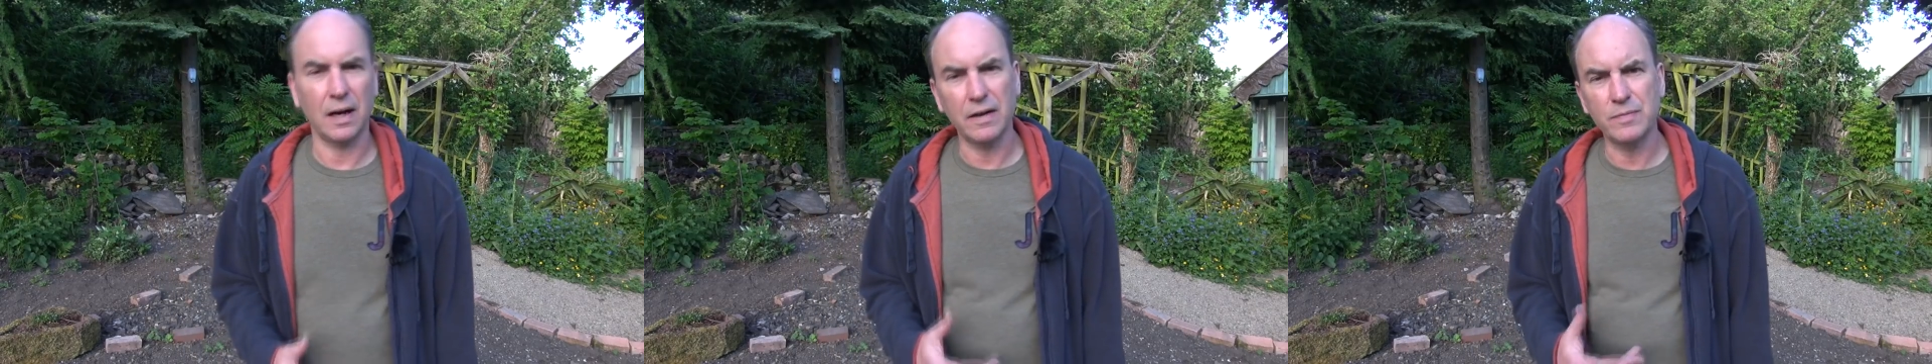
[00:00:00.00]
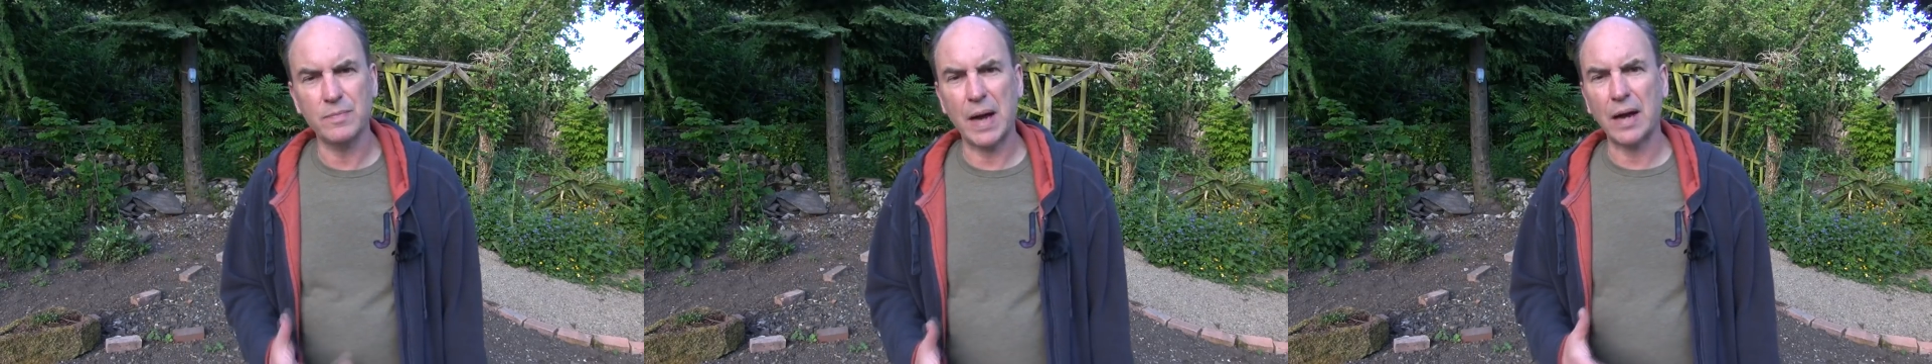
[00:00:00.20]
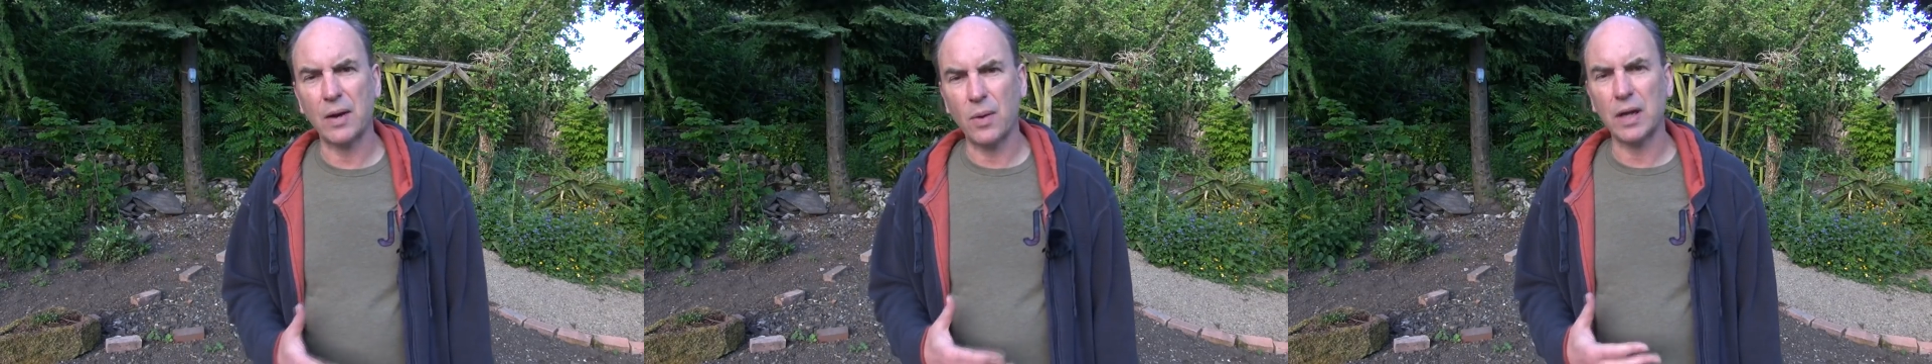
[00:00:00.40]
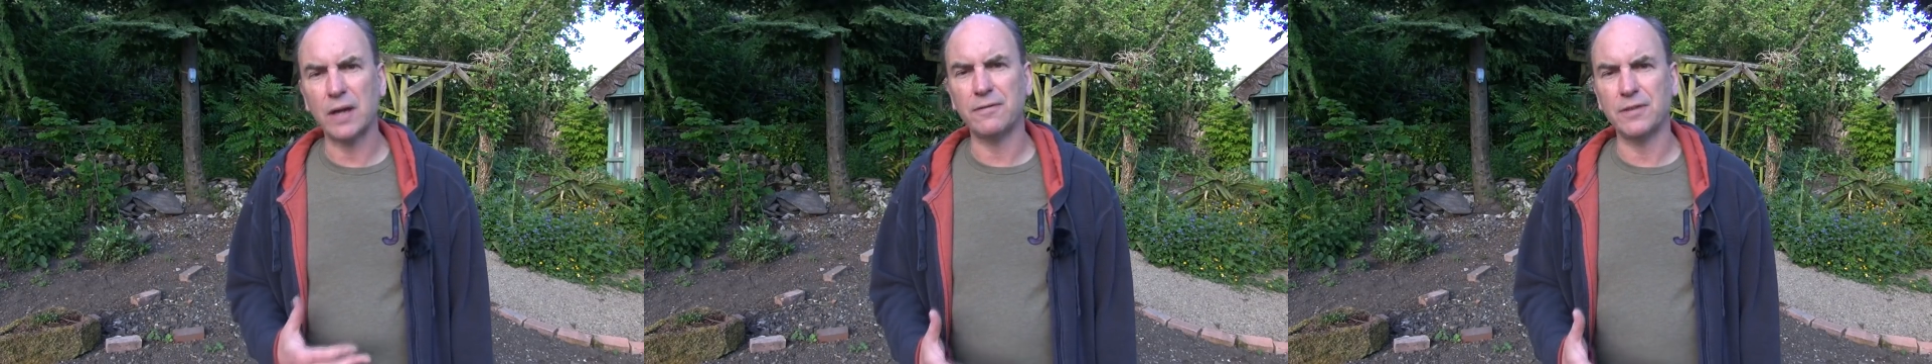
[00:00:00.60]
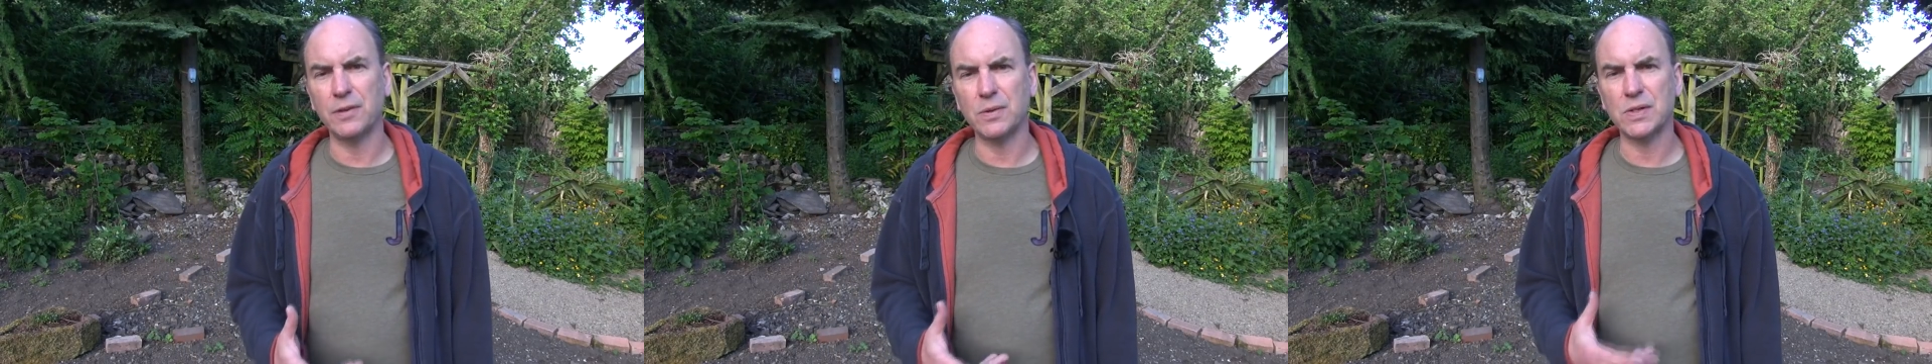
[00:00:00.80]
I've met quite
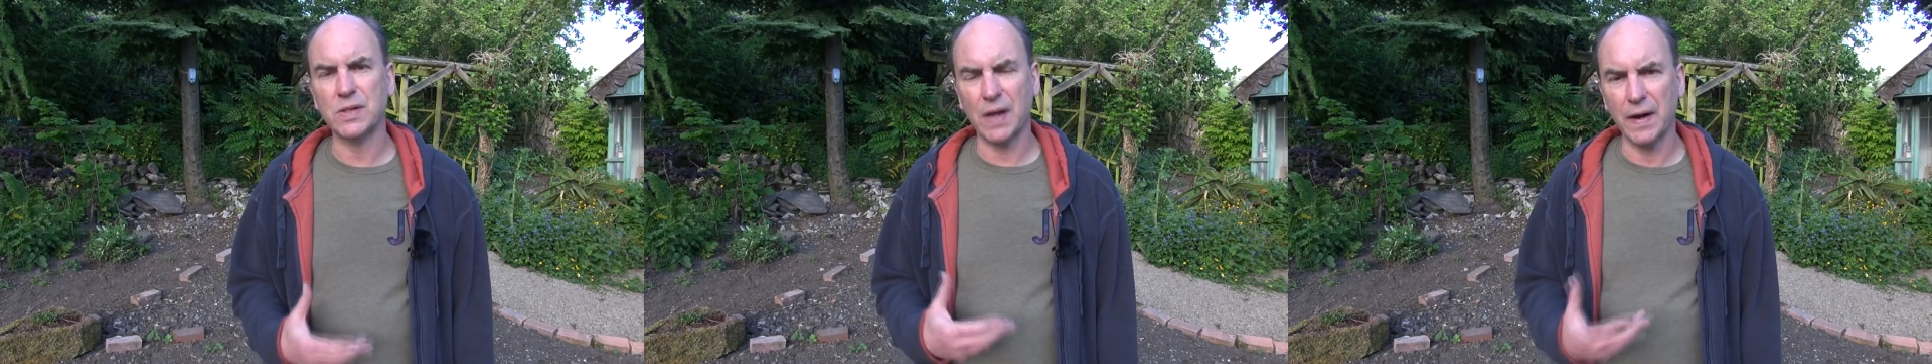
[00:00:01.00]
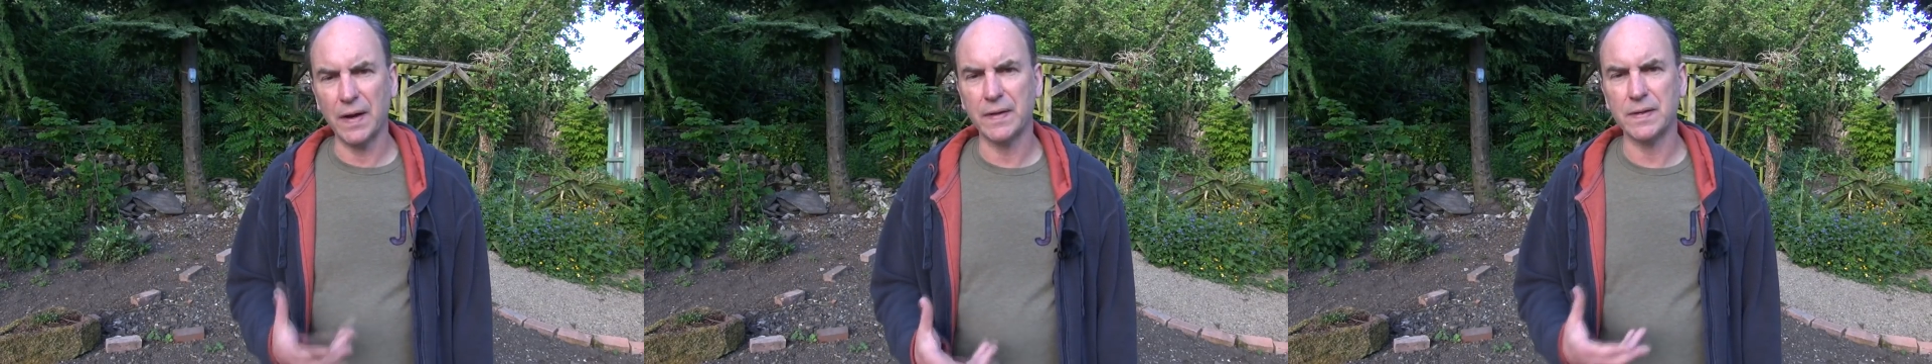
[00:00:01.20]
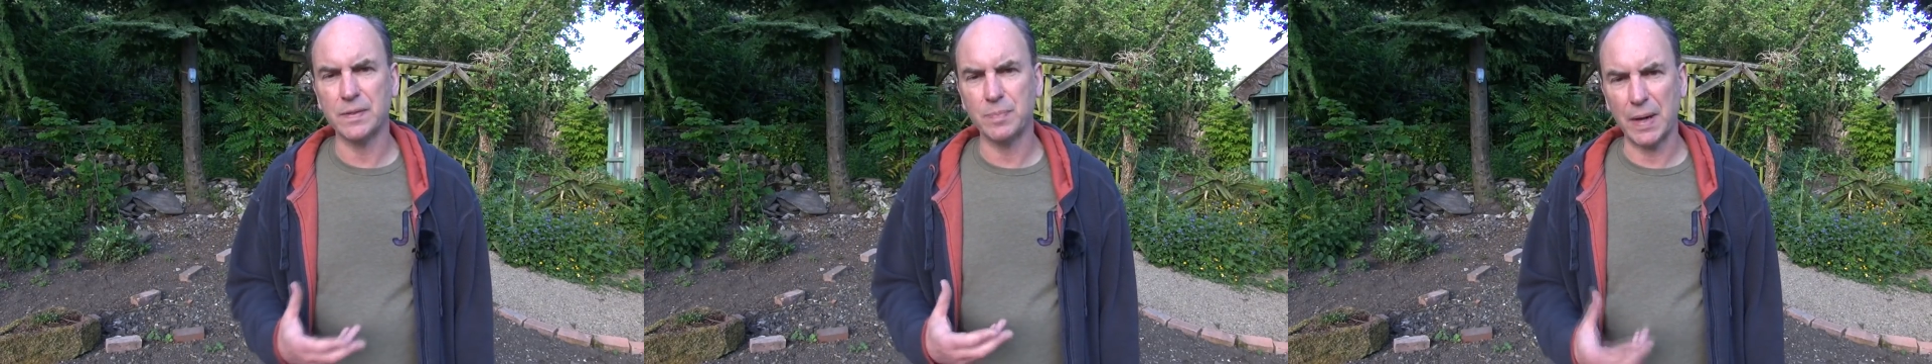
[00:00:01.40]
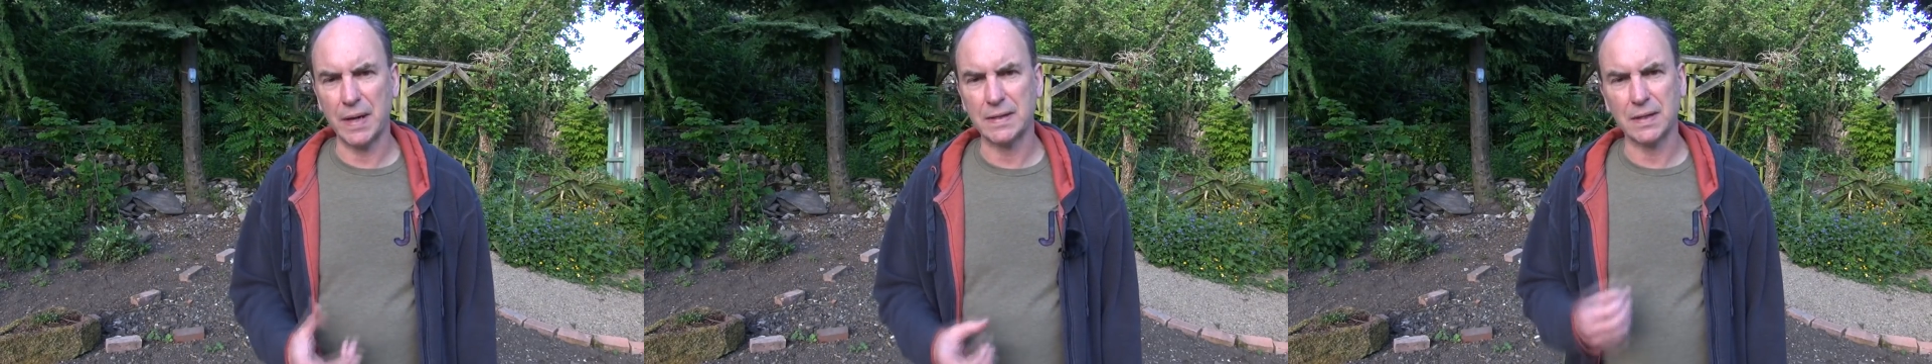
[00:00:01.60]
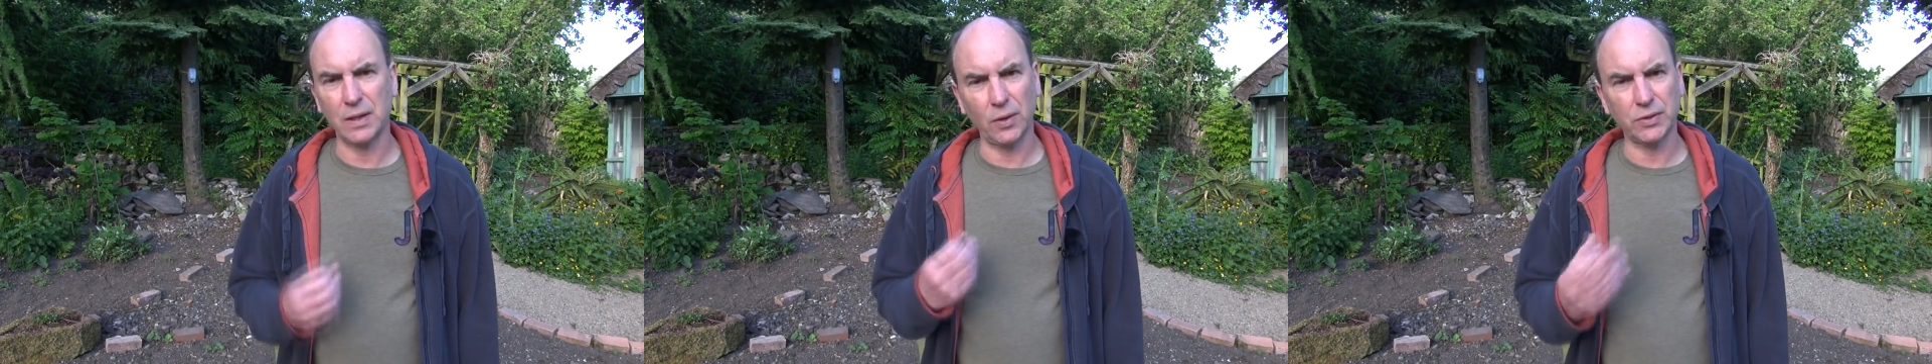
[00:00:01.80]
a few
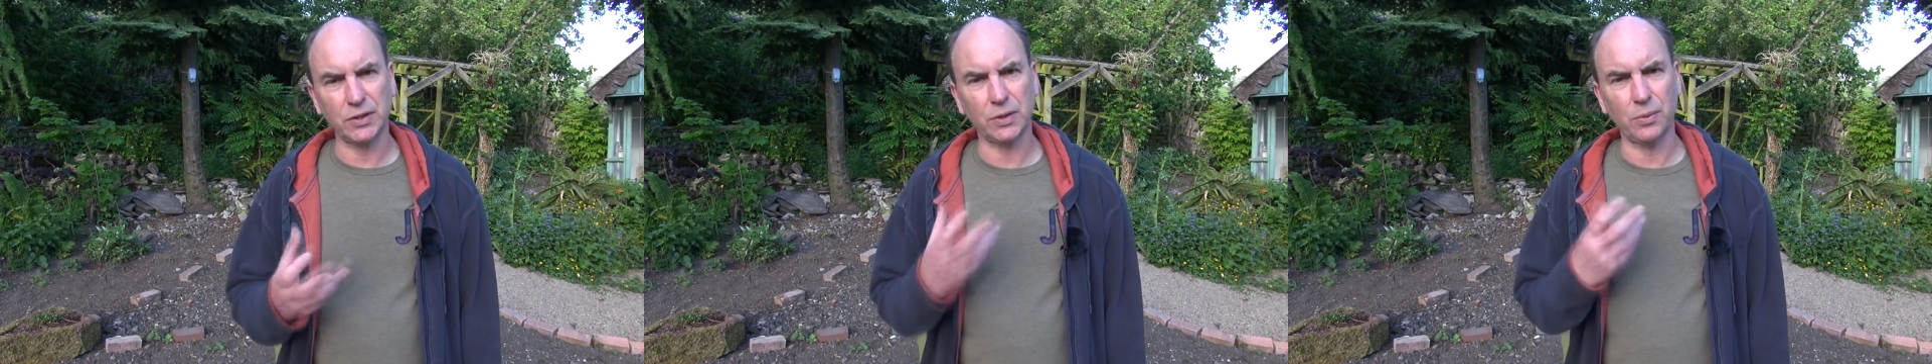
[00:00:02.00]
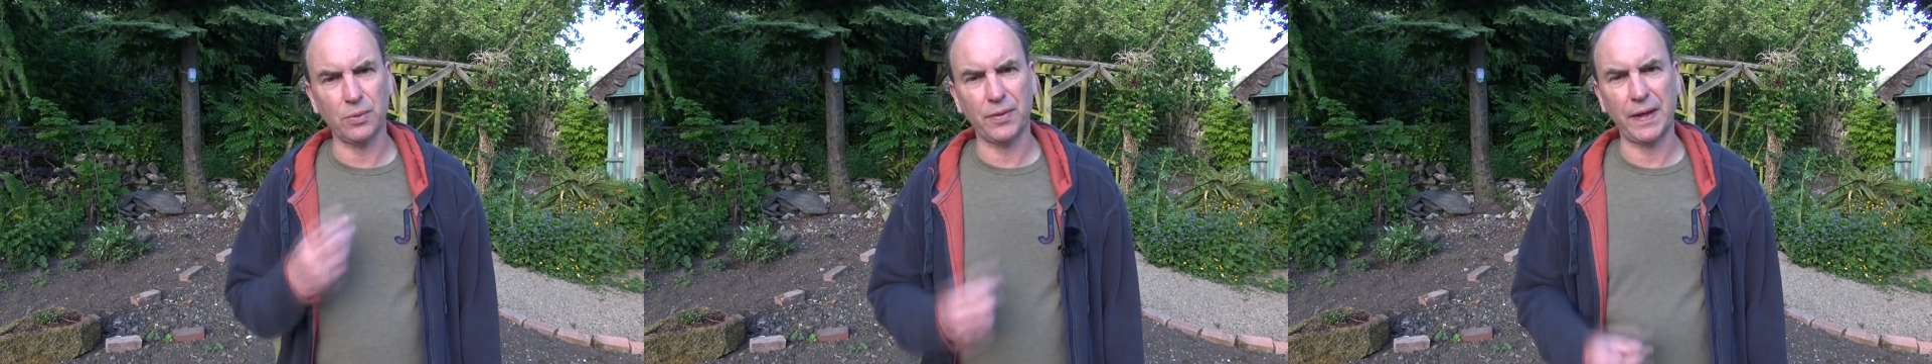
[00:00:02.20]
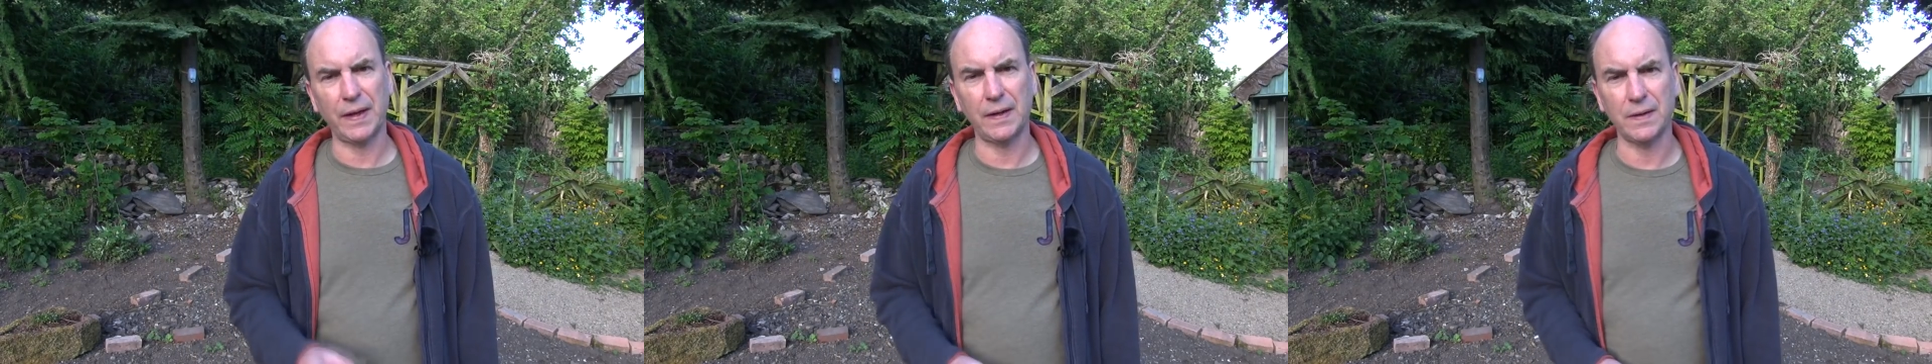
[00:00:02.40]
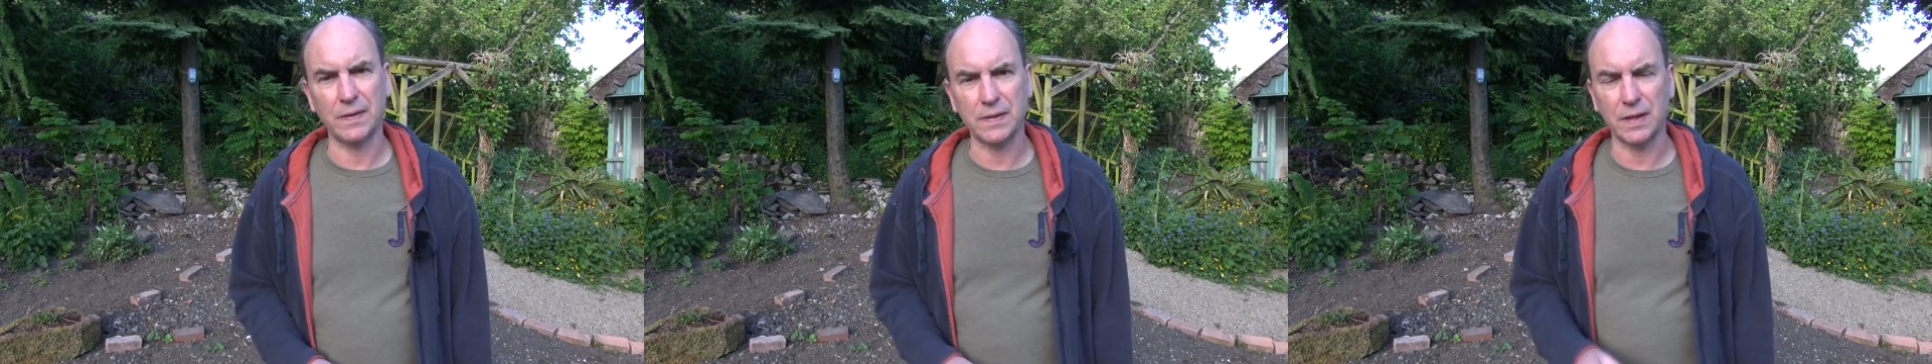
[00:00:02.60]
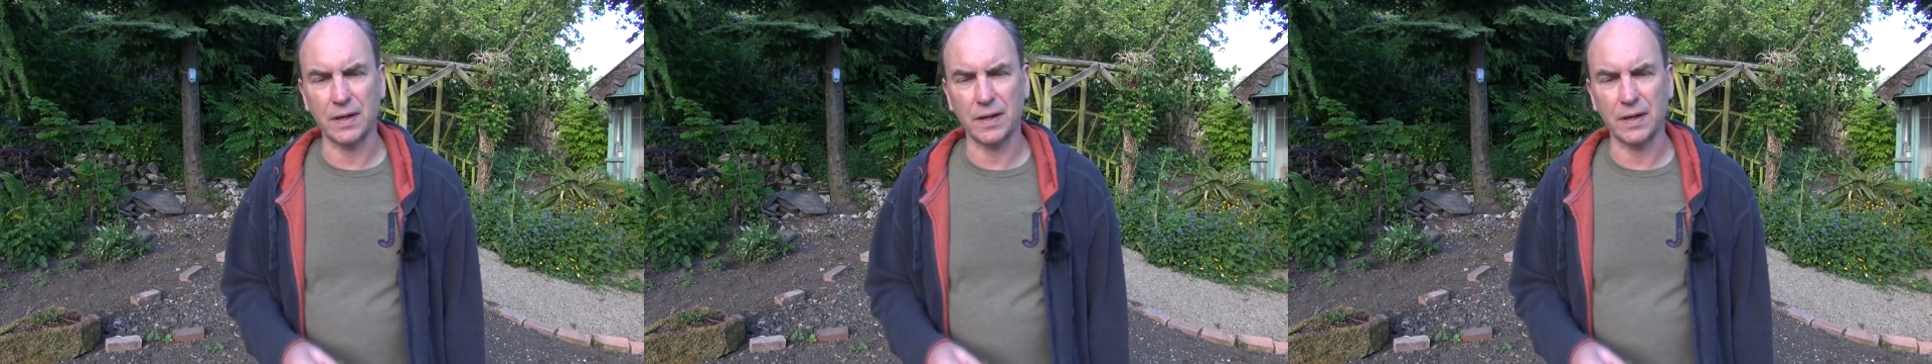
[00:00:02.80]
science-based logical thinkers